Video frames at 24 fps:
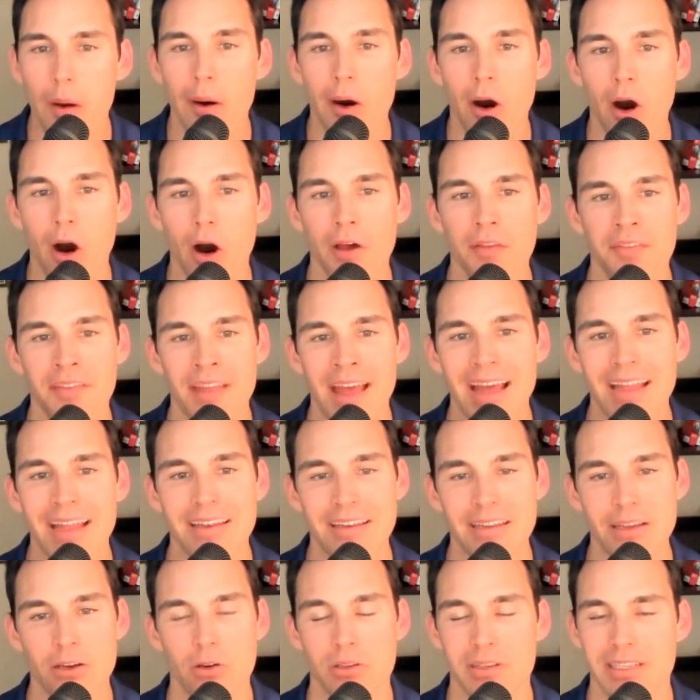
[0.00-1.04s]
on that
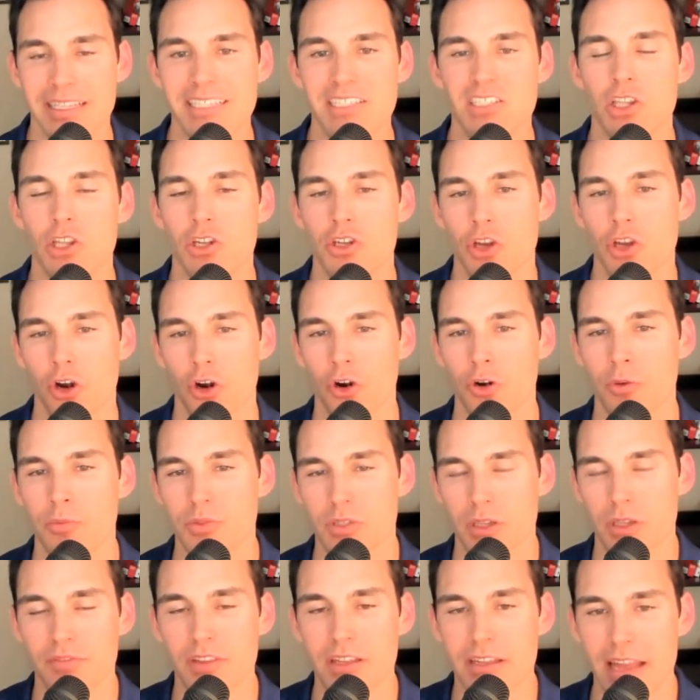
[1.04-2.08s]
deal, at least the terms
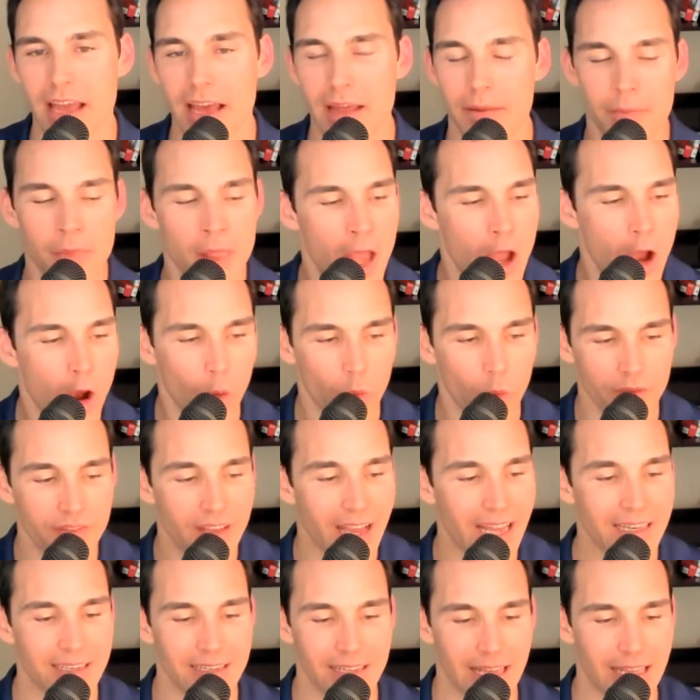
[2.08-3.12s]
of the debt. We've
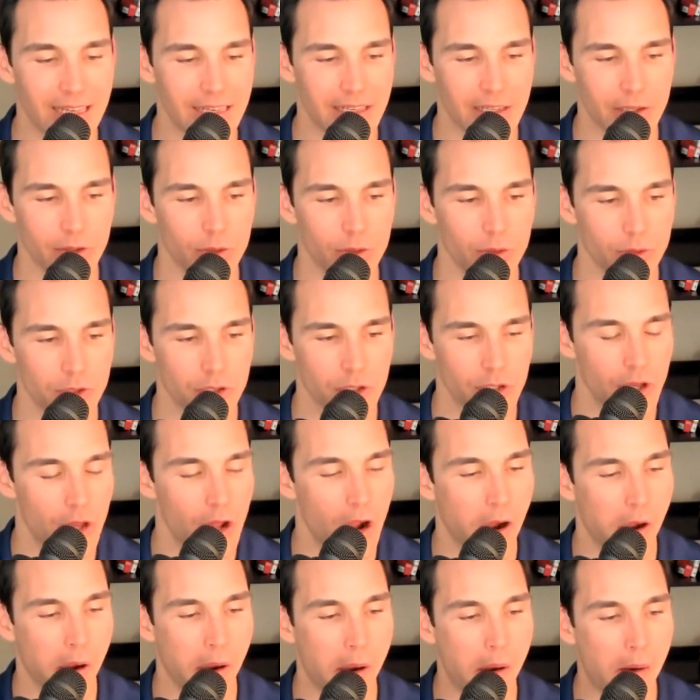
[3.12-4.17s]
got debt deals
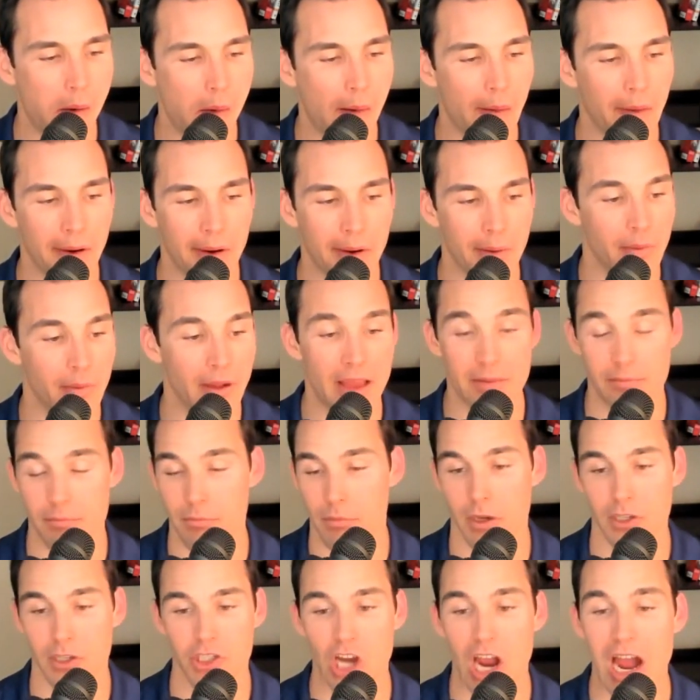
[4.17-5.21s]
at
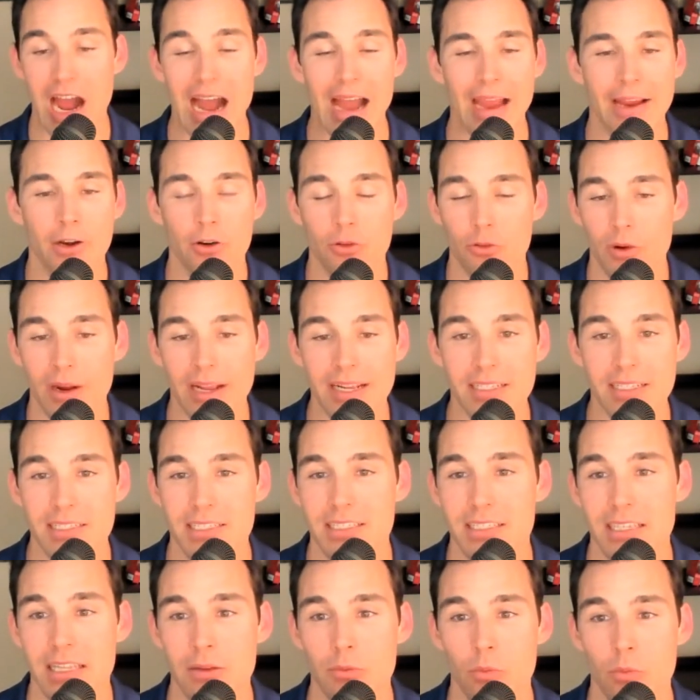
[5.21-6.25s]
much higher
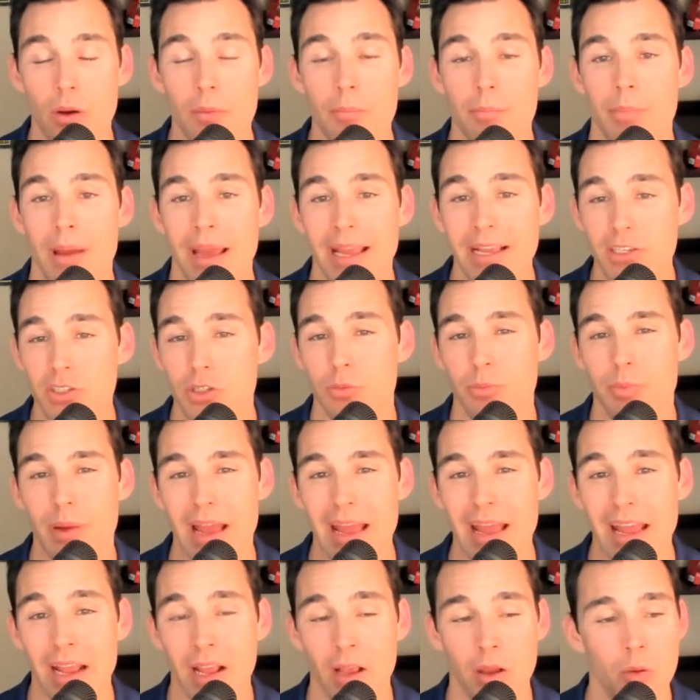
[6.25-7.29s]
rates than what banks are
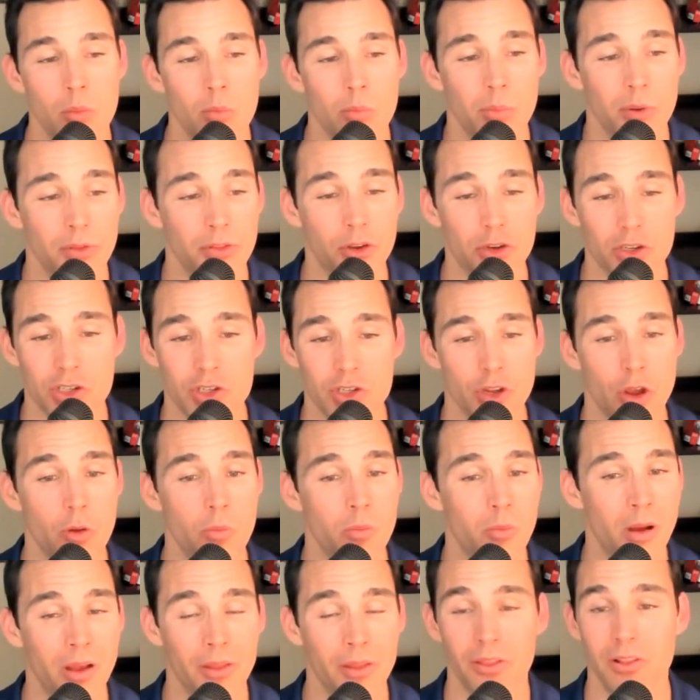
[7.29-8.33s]
paying, but there's no
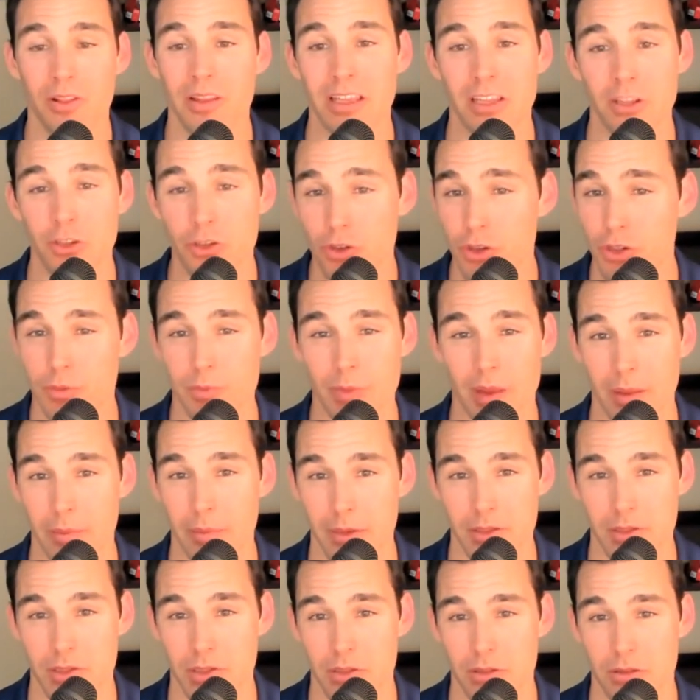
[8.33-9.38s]
monthly interest
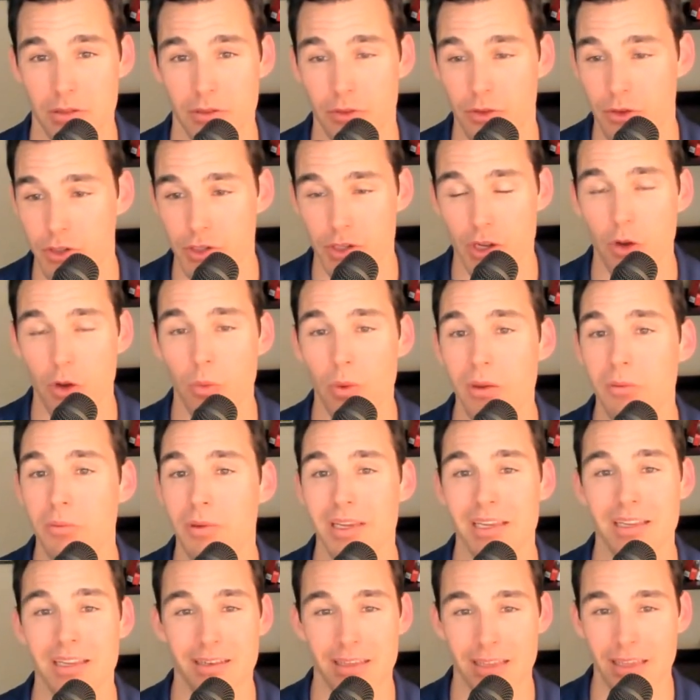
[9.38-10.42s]
payments. There's no way we
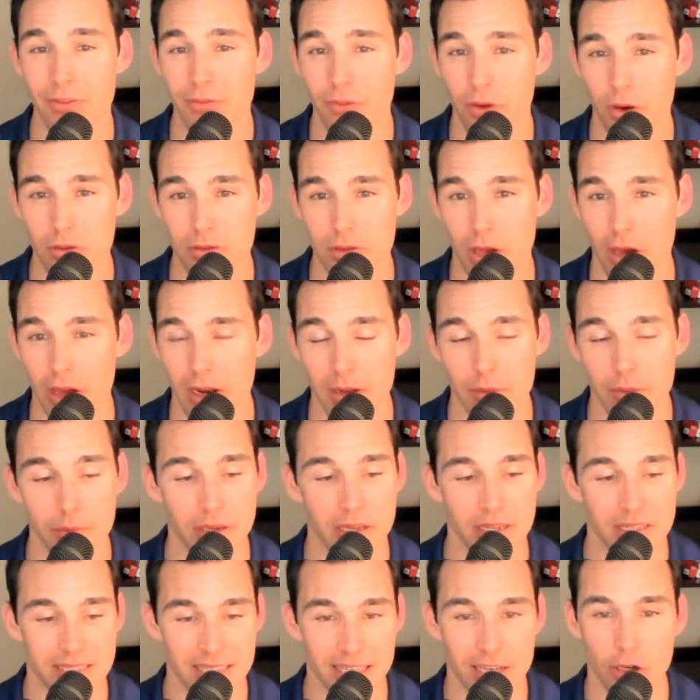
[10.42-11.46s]
can default on it
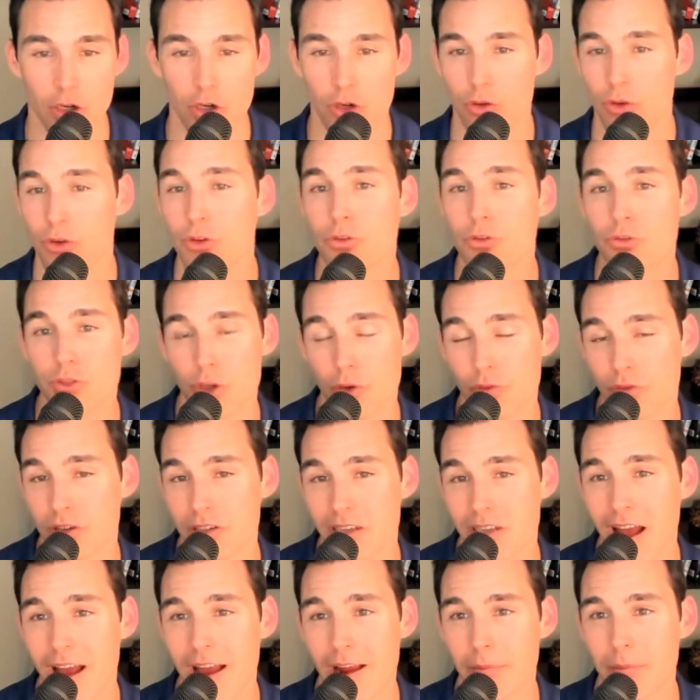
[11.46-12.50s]
because it accrues over
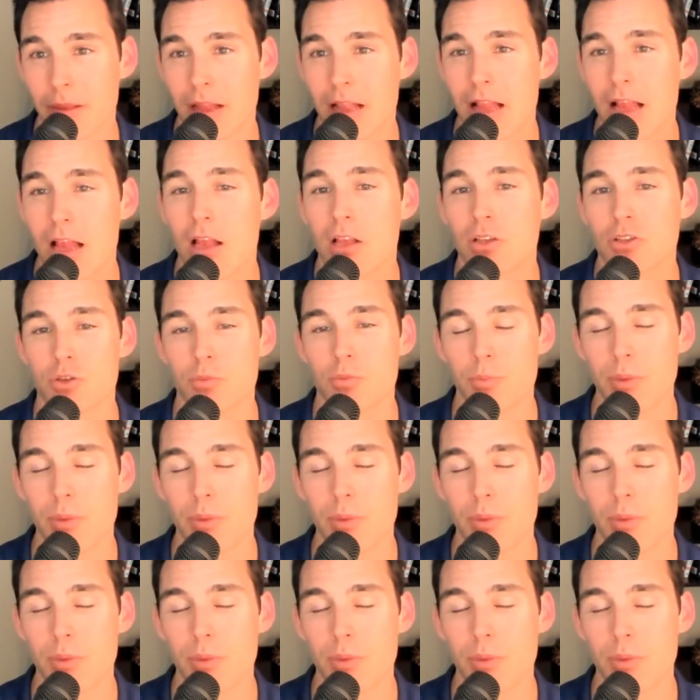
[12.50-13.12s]
time. So